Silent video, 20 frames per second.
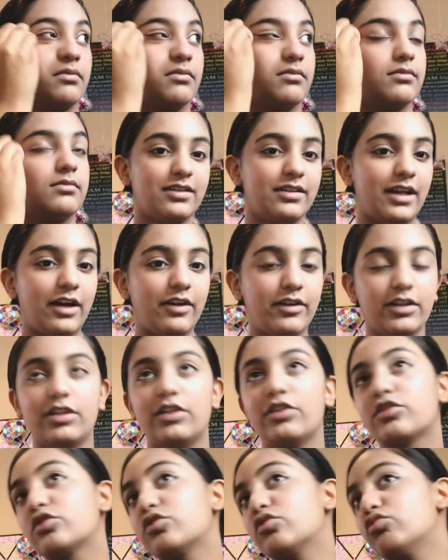So now it
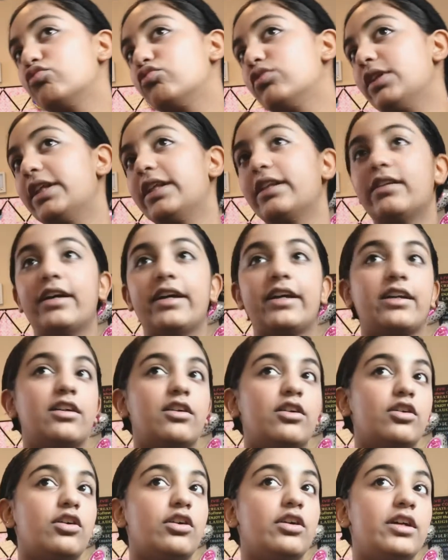looks really like
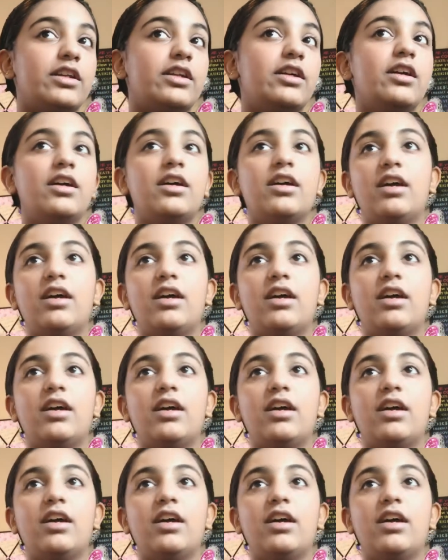good,